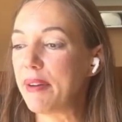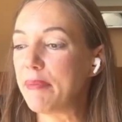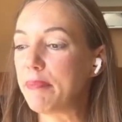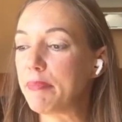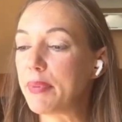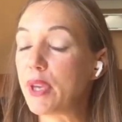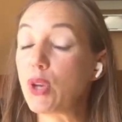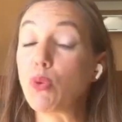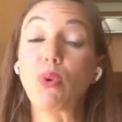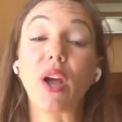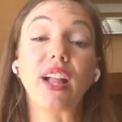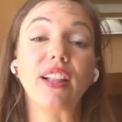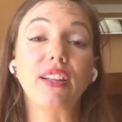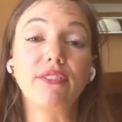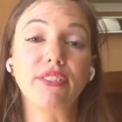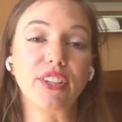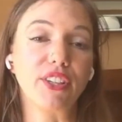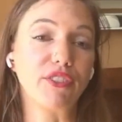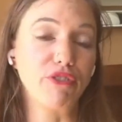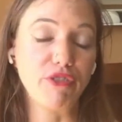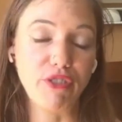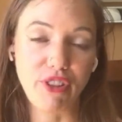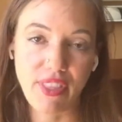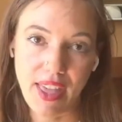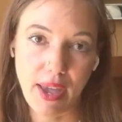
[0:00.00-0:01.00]
be
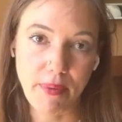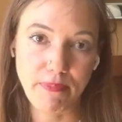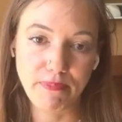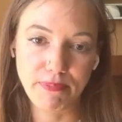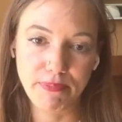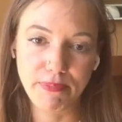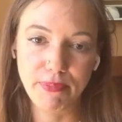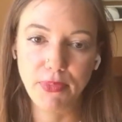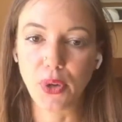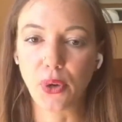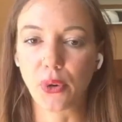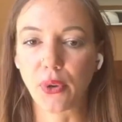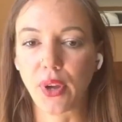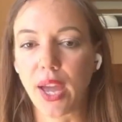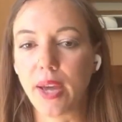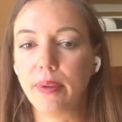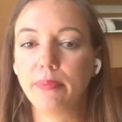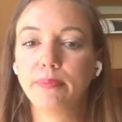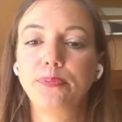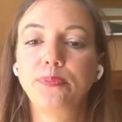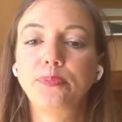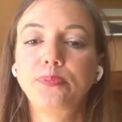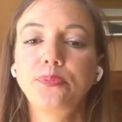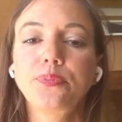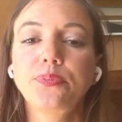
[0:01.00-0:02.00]
relevant for them. Okay.
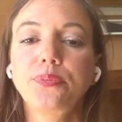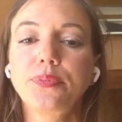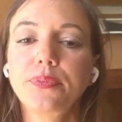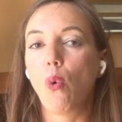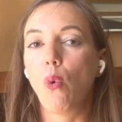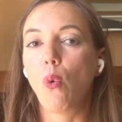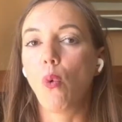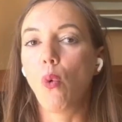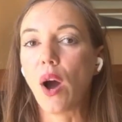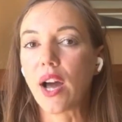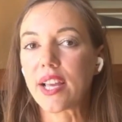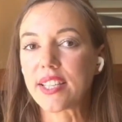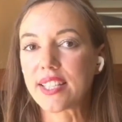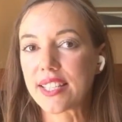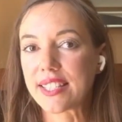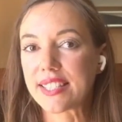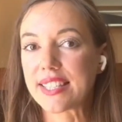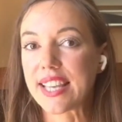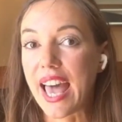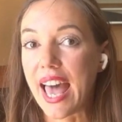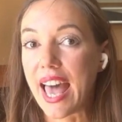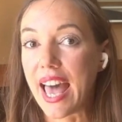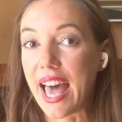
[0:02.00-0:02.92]
What does